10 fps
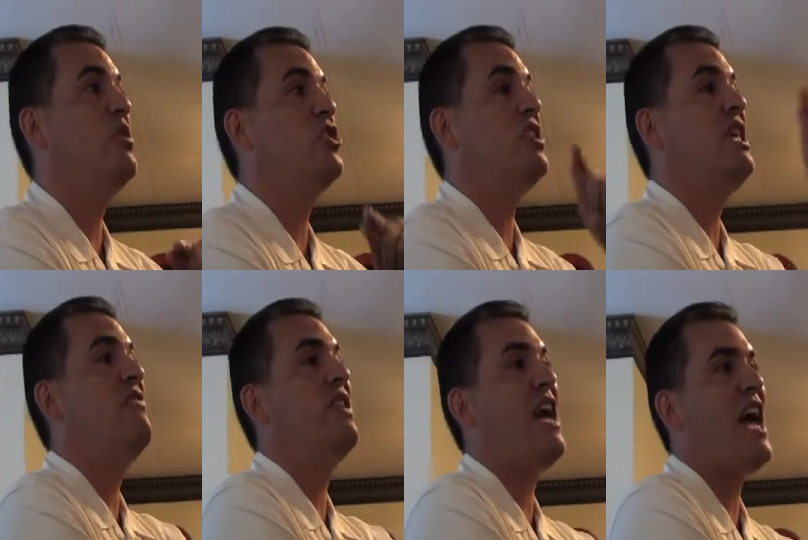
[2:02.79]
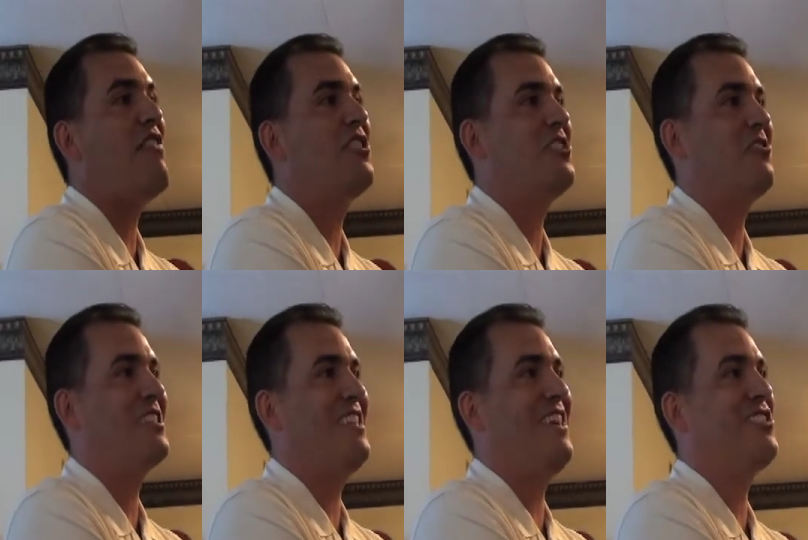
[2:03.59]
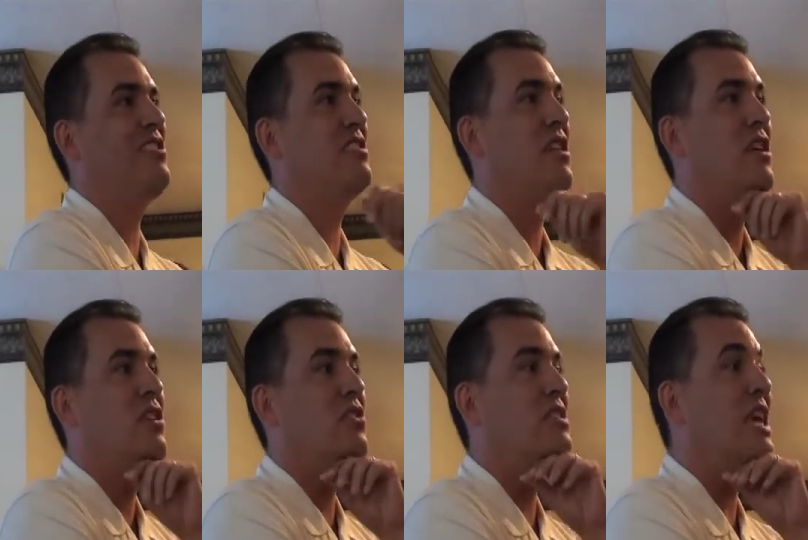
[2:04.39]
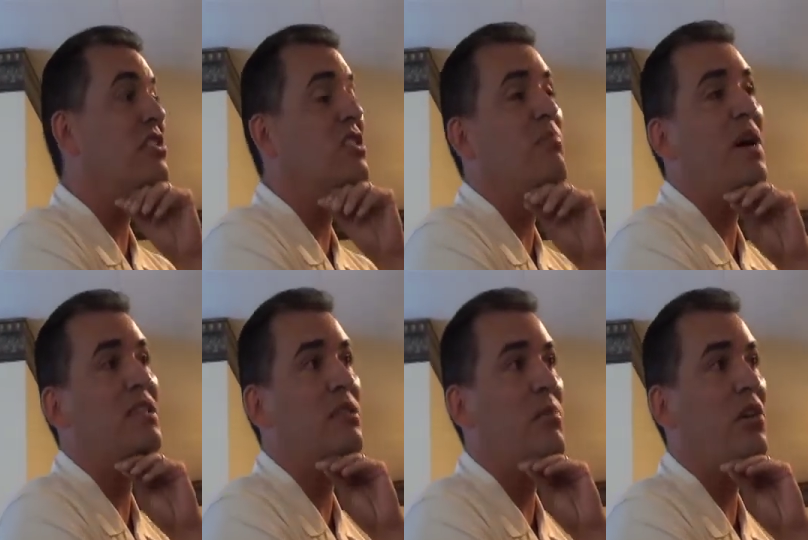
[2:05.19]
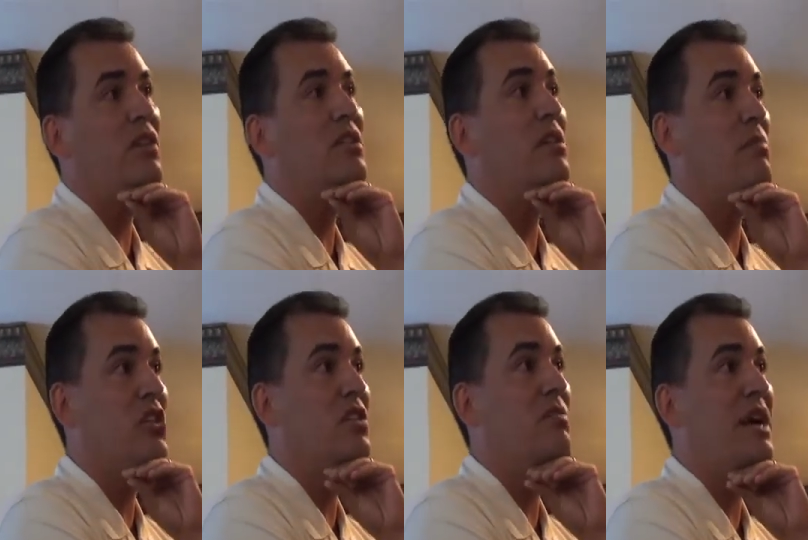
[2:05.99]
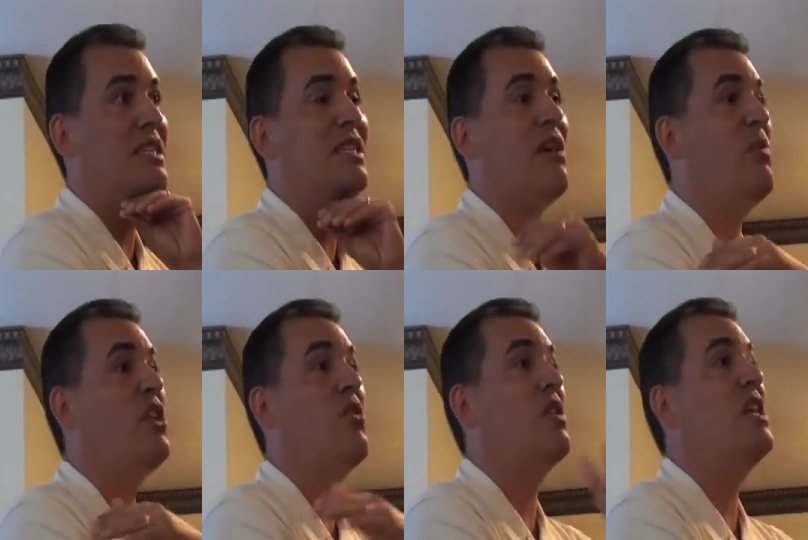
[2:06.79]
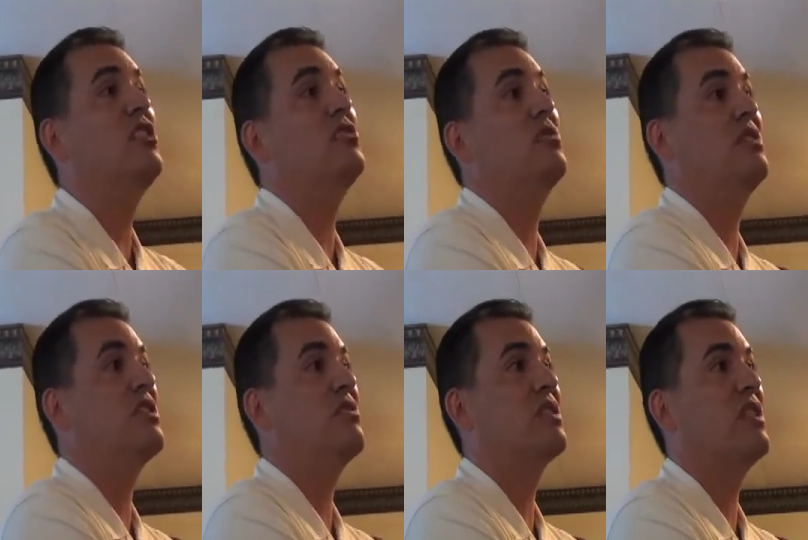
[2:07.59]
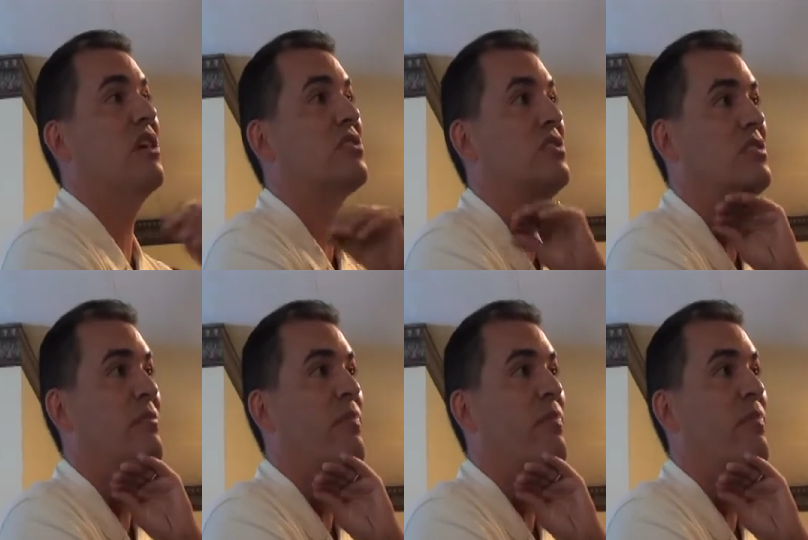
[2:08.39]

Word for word: we should even have district elections. Yep. So there's actually a possibility this commission might say we don't need to do district elections.